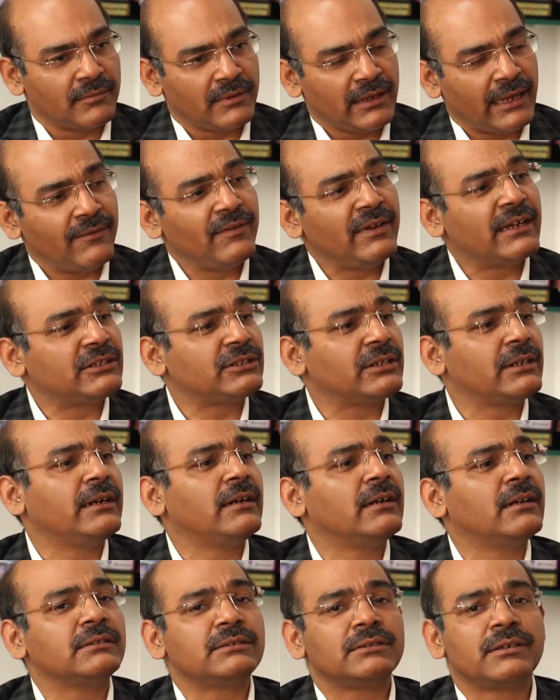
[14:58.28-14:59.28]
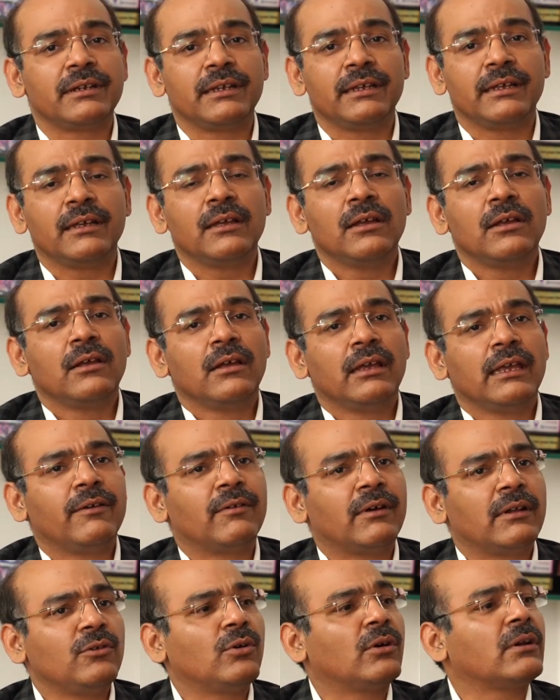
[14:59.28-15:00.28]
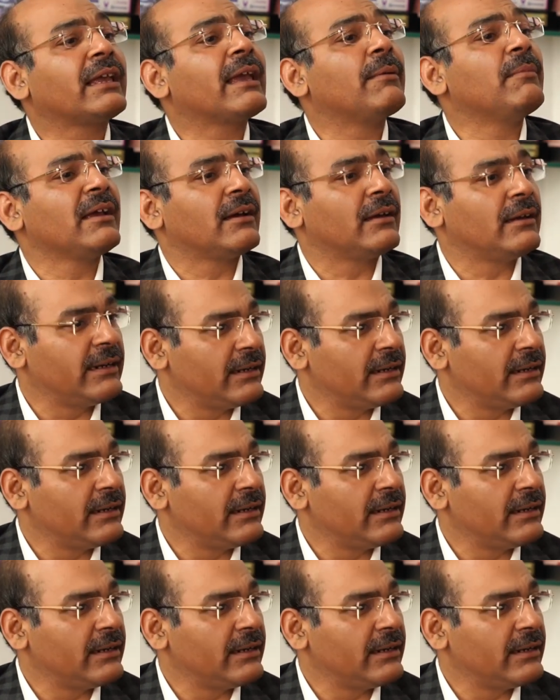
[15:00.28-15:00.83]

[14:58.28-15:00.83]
aviation industry, even your chemical